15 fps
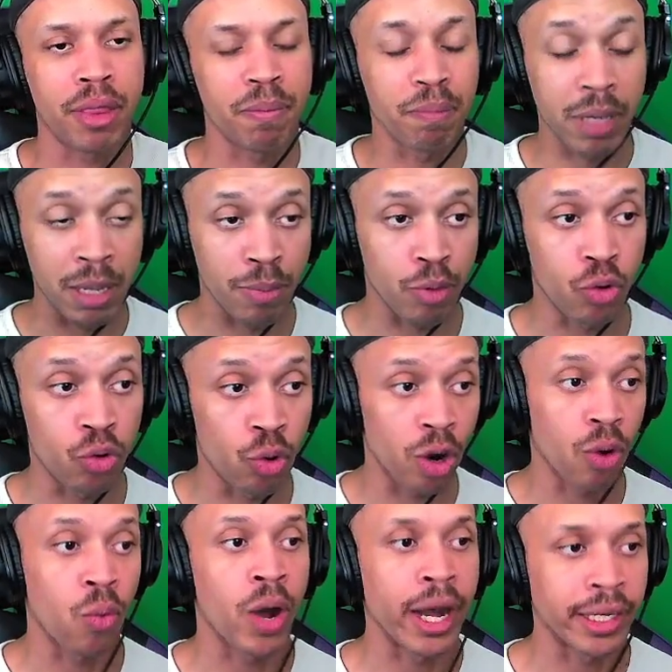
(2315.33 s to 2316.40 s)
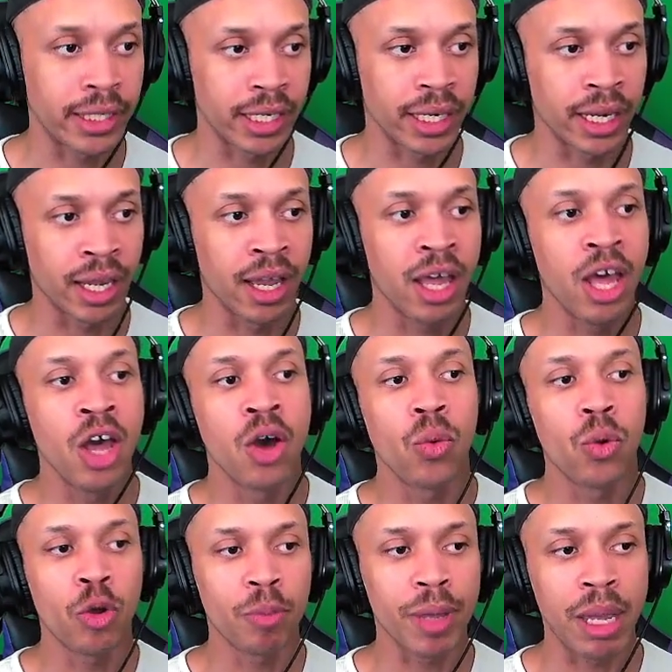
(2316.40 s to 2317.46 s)
people who are watching
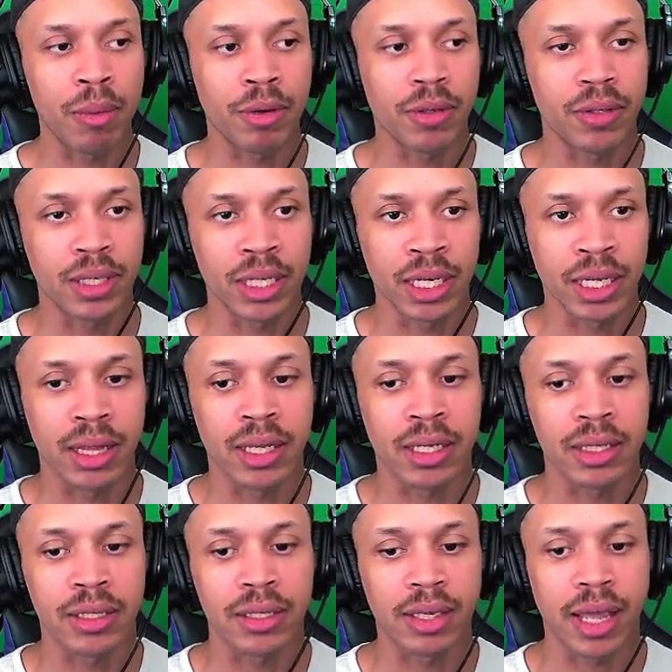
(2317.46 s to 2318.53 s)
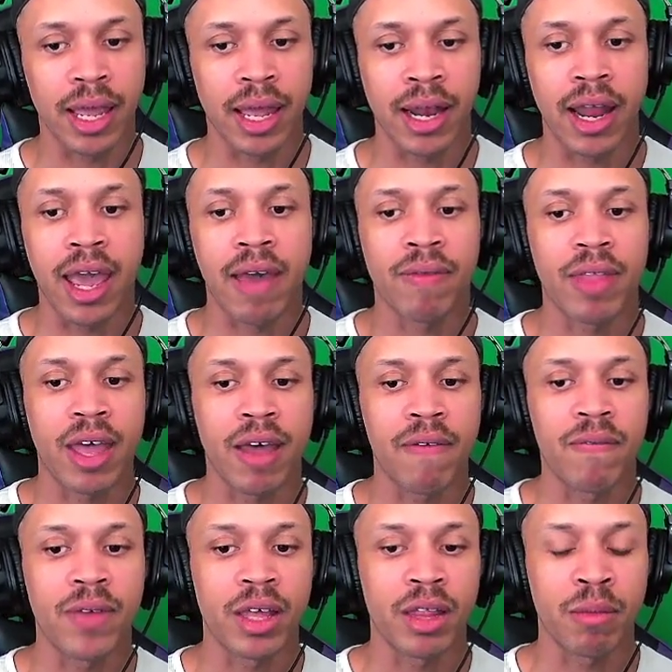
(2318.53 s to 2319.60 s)
will be able to see this and have that
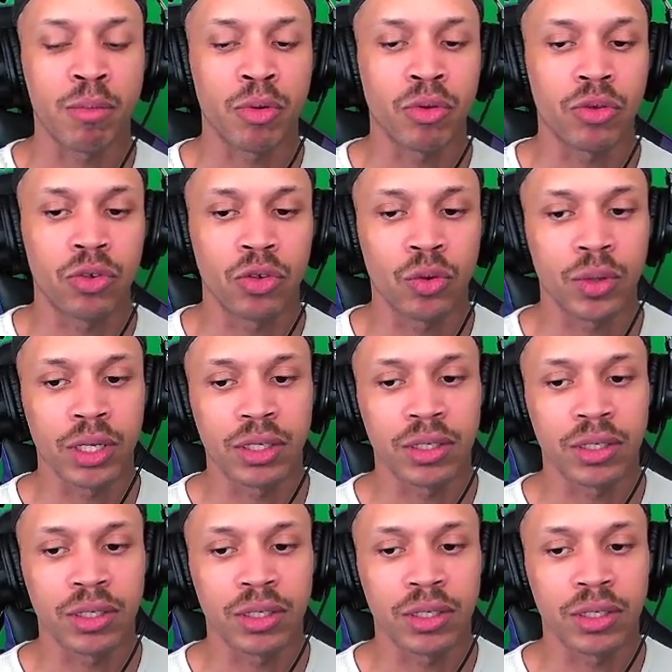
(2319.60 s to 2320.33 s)
available to it.